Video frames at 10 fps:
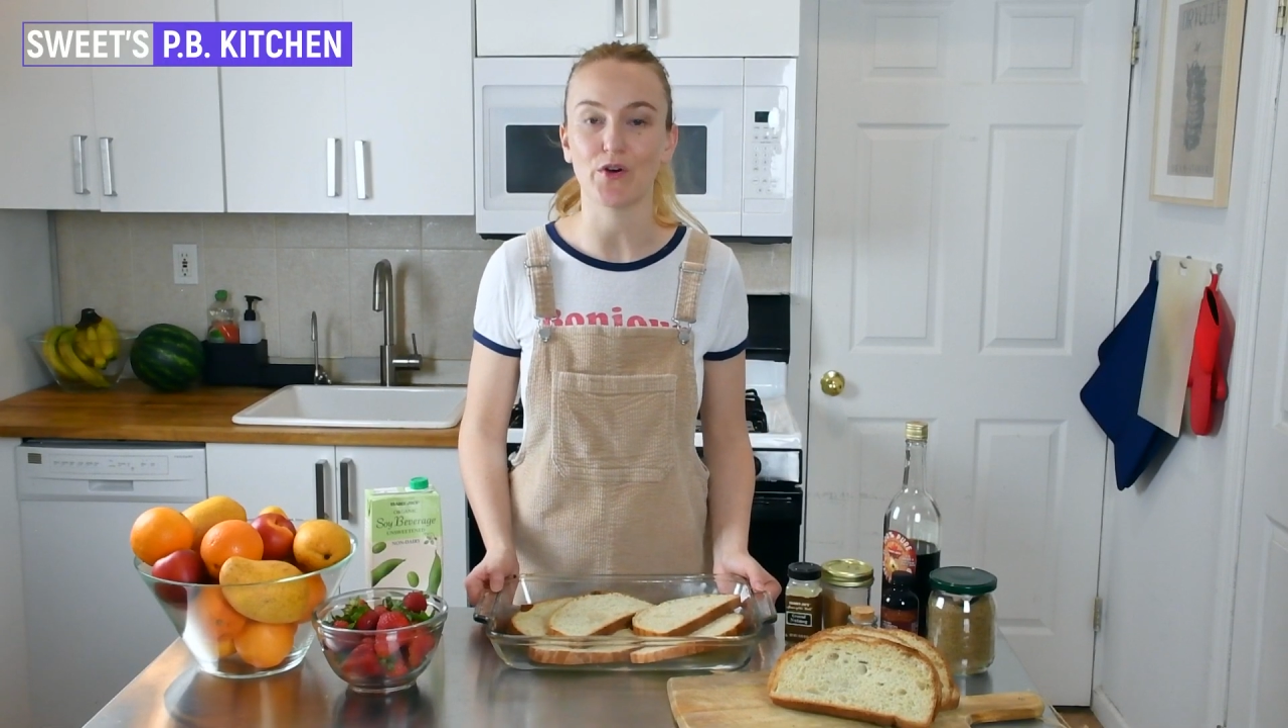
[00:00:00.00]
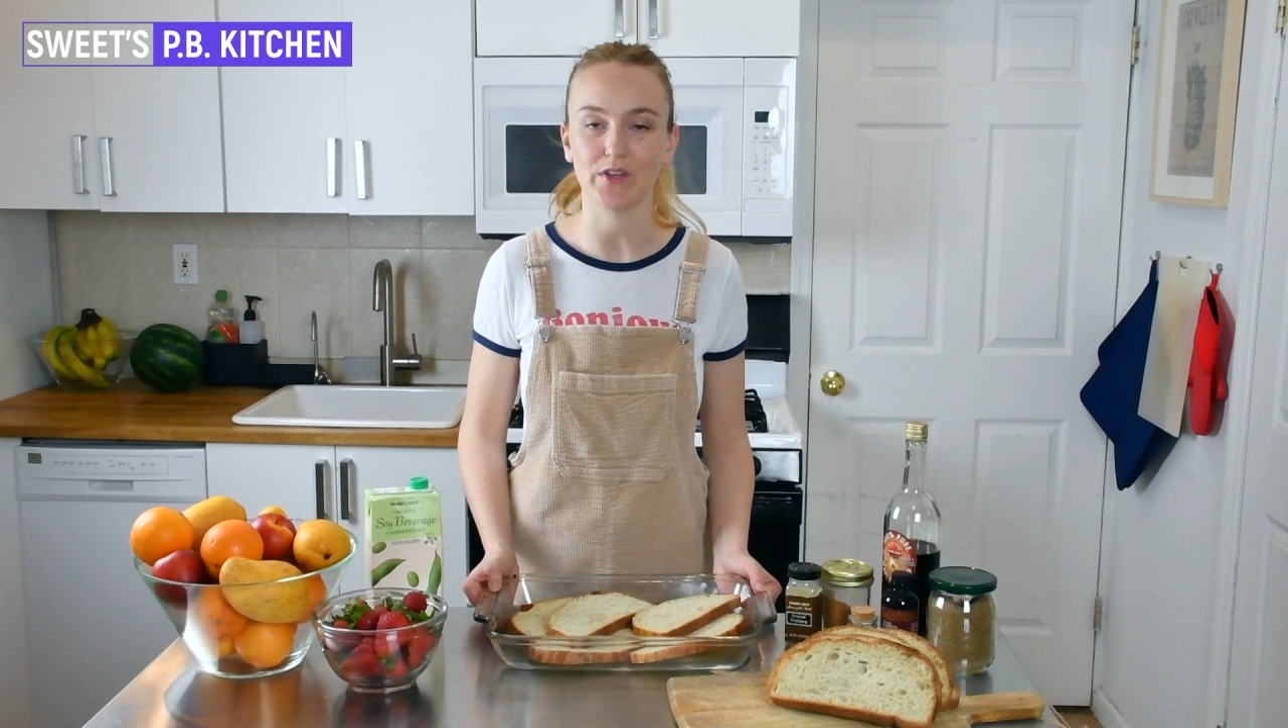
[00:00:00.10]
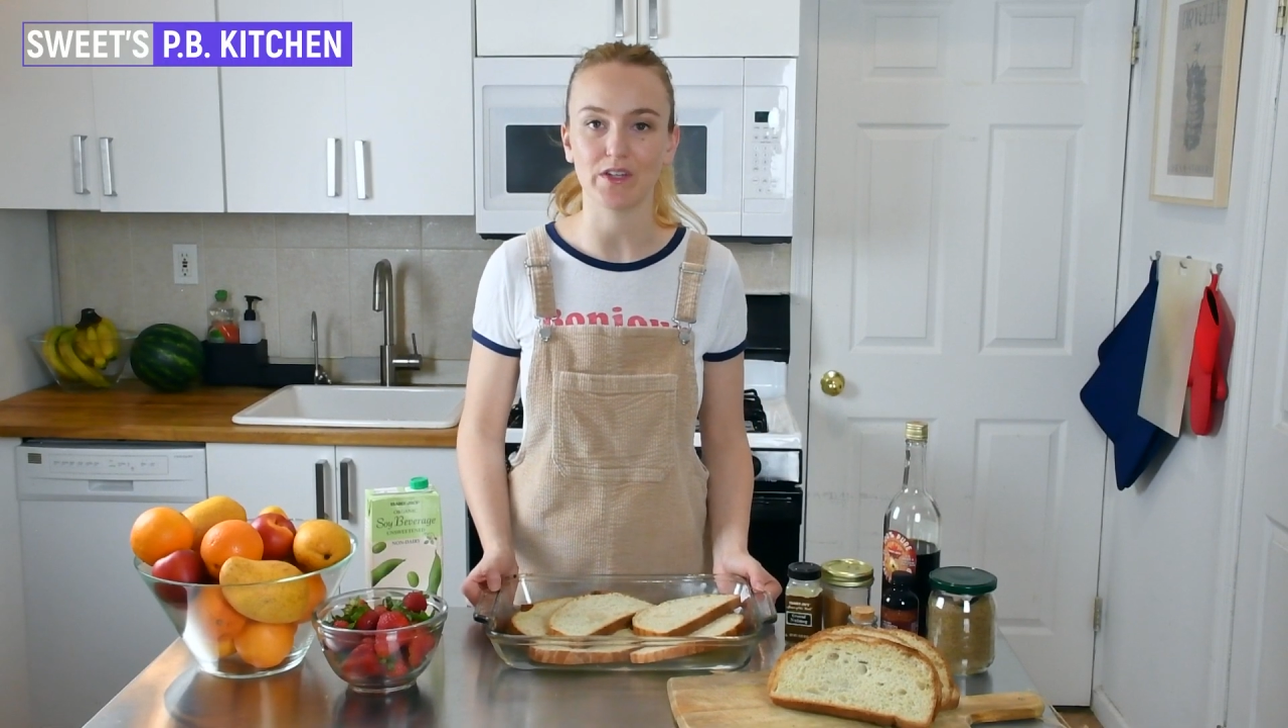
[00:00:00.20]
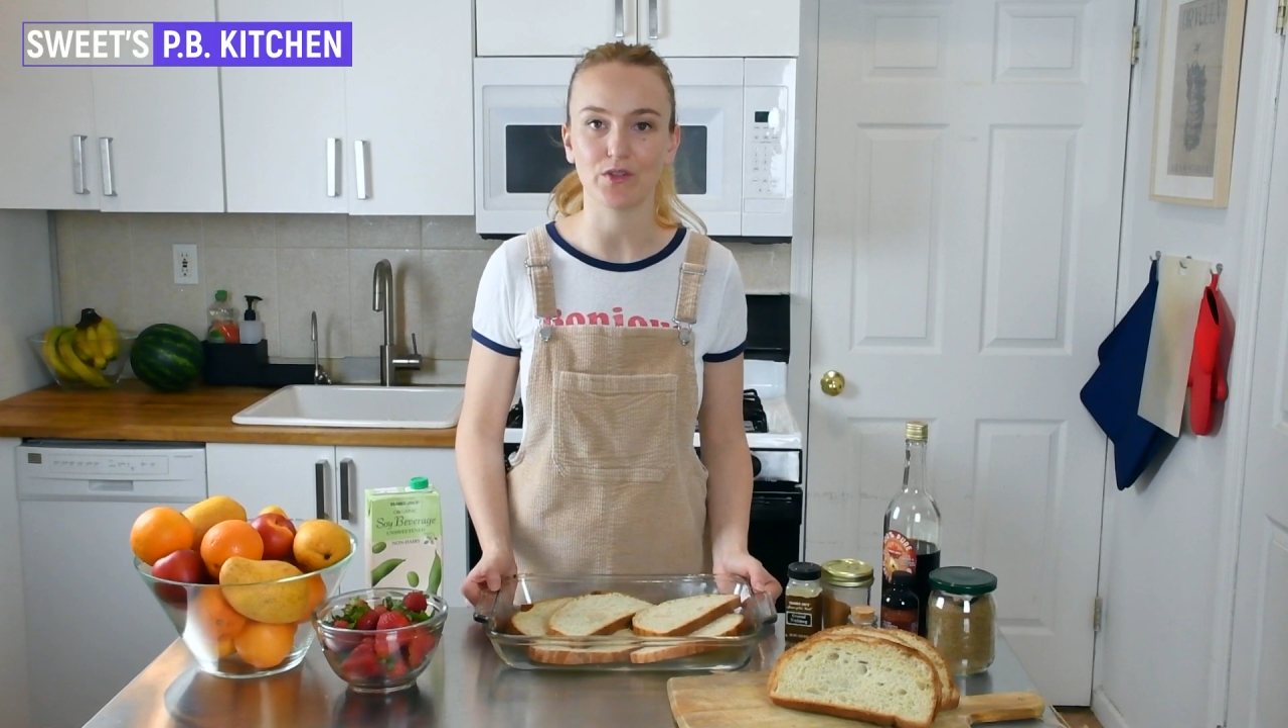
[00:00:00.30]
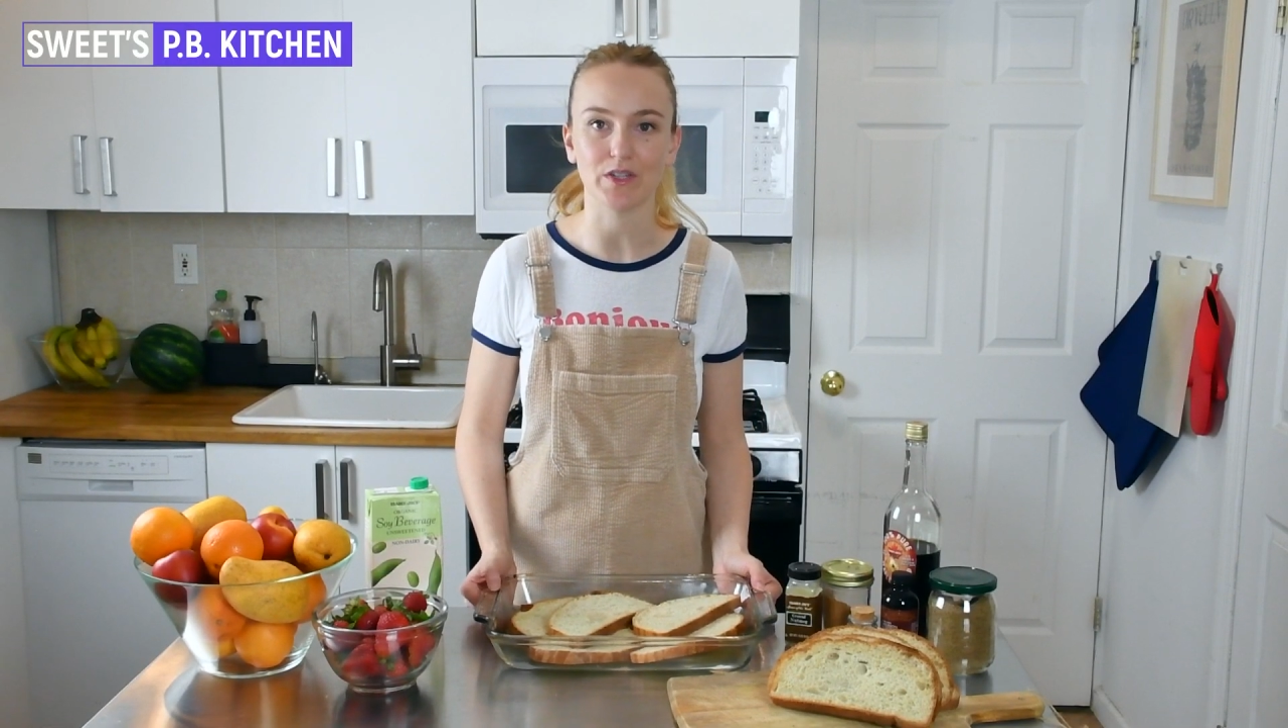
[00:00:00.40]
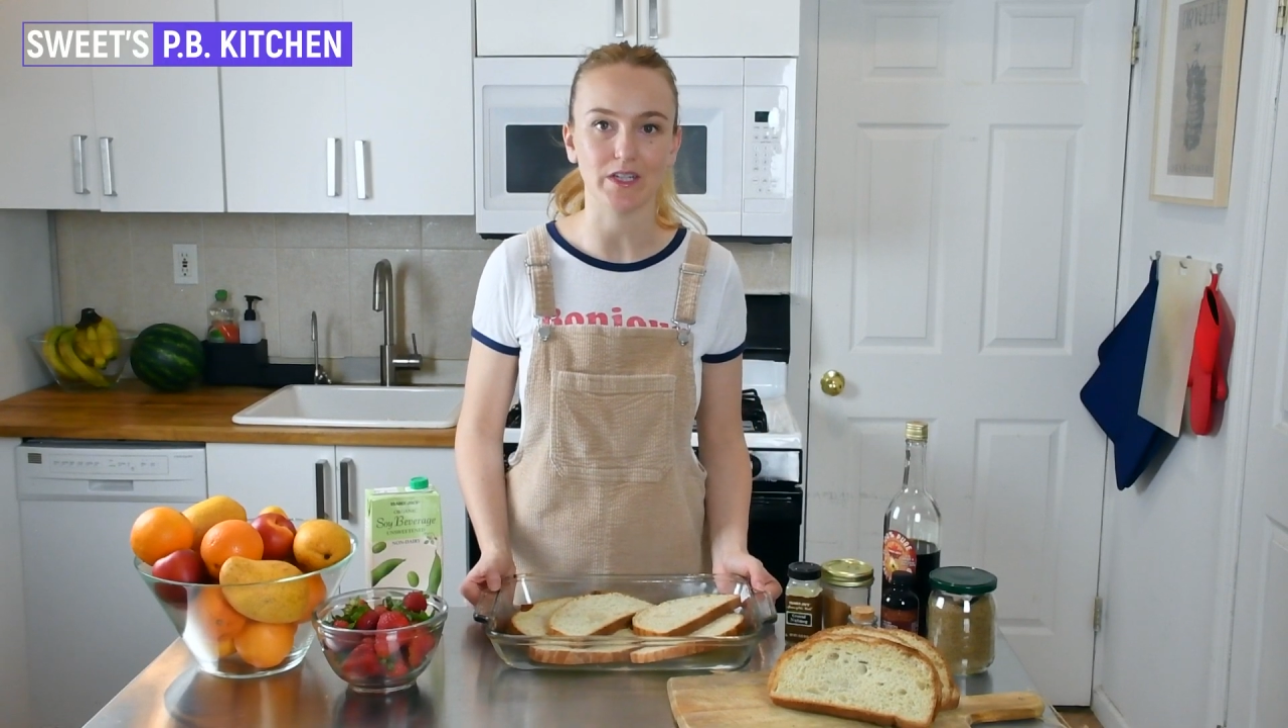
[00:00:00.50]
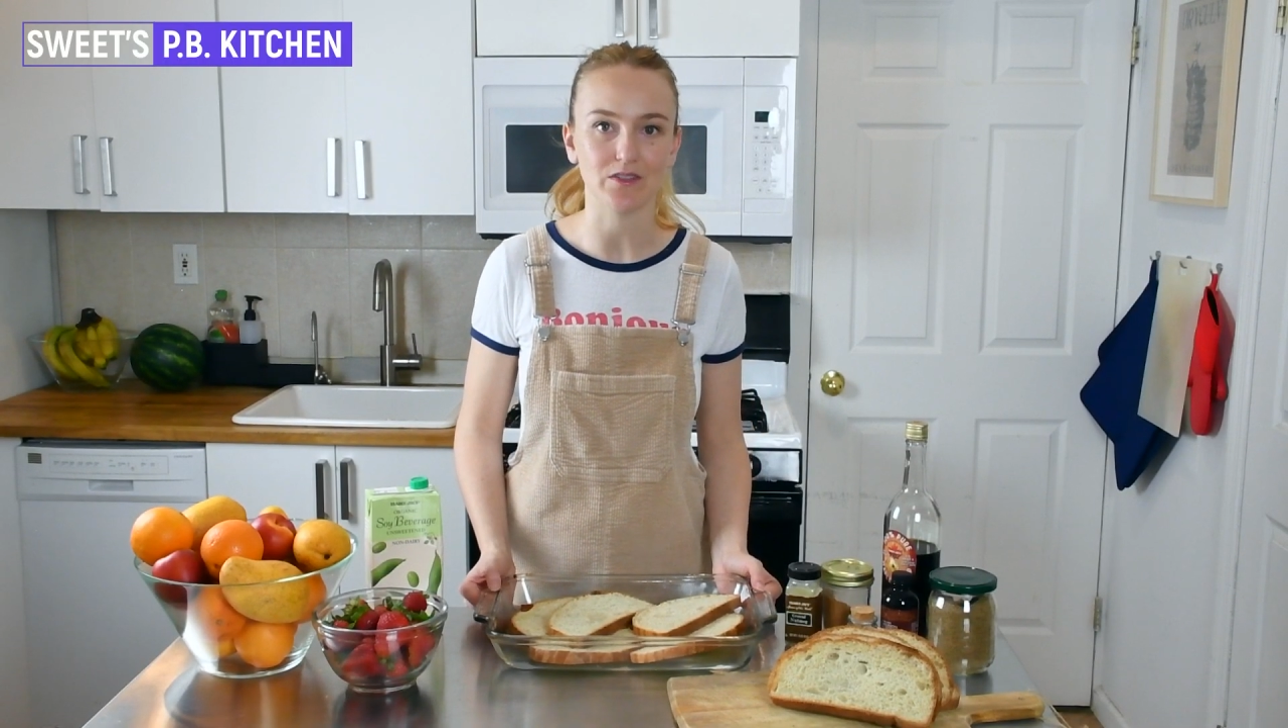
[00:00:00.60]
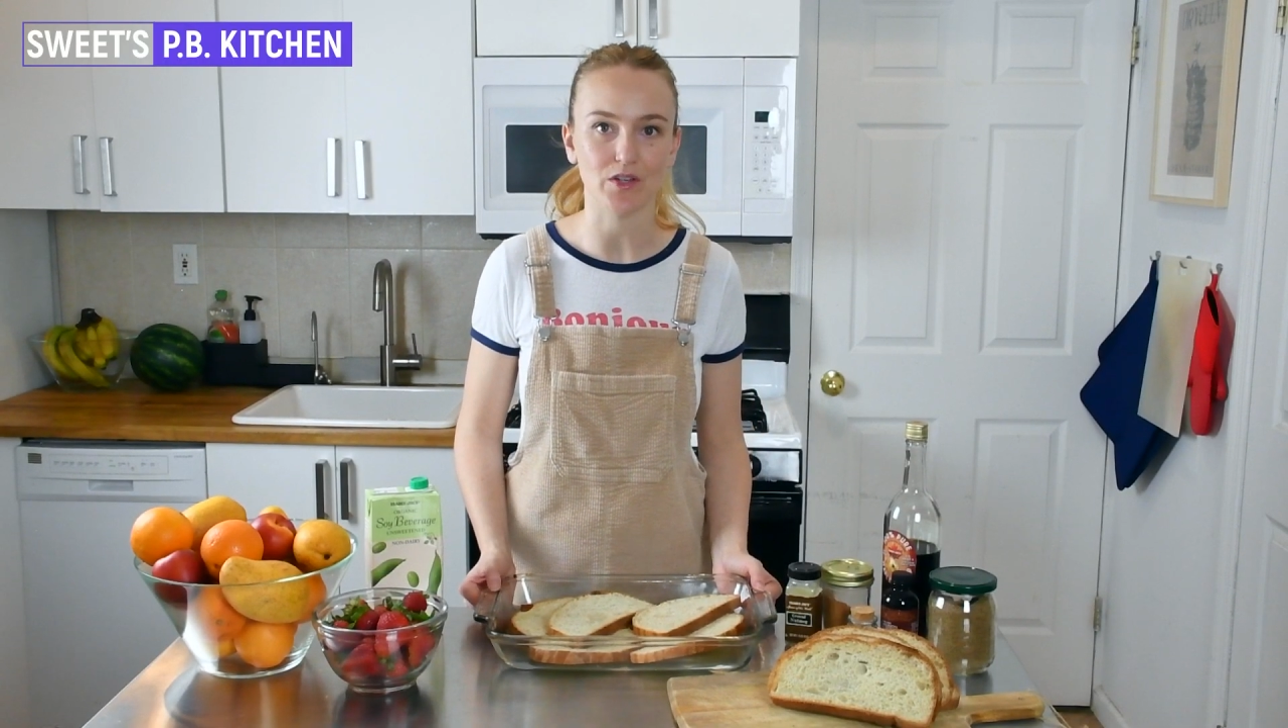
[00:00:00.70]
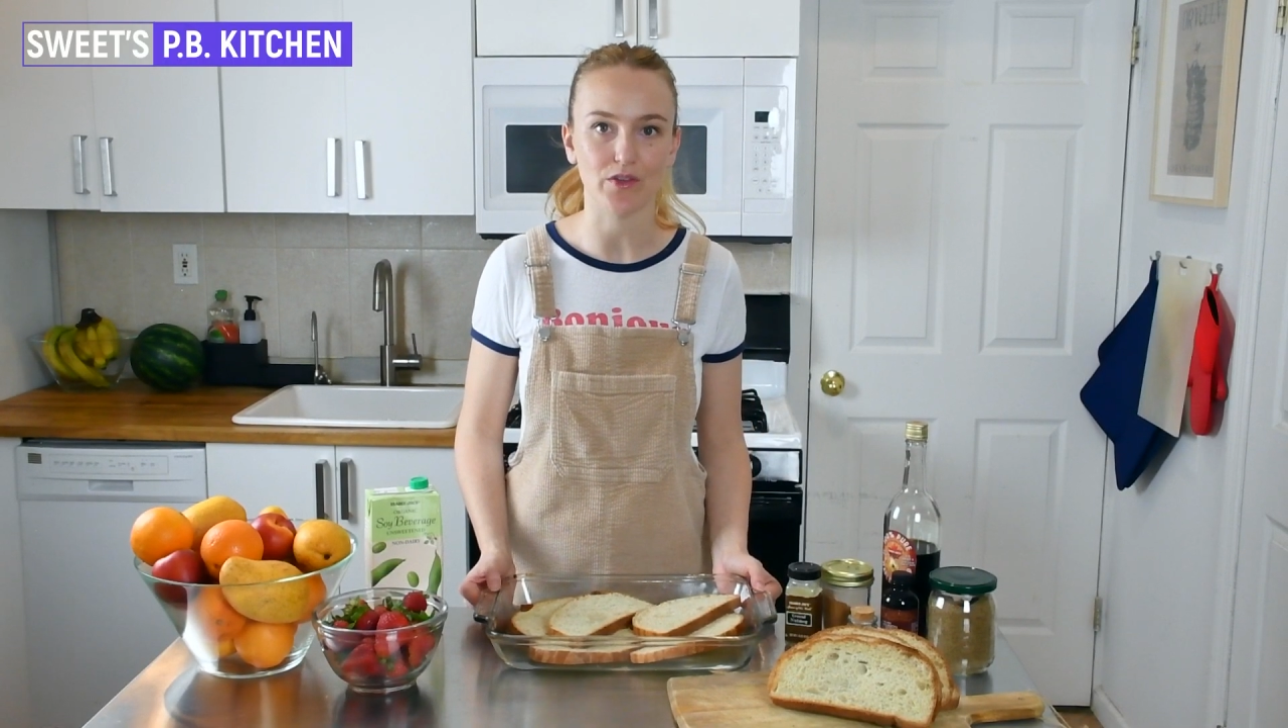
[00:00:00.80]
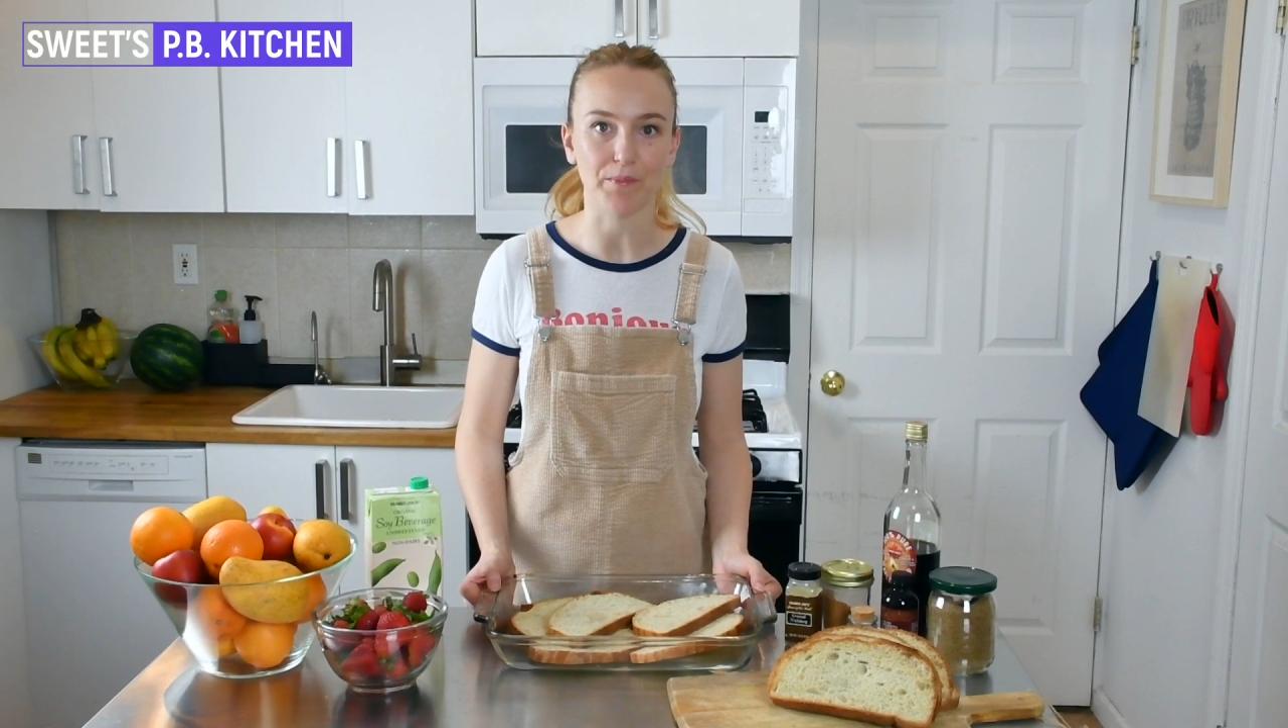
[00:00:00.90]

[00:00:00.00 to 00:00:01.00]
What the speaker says: all the ingredients on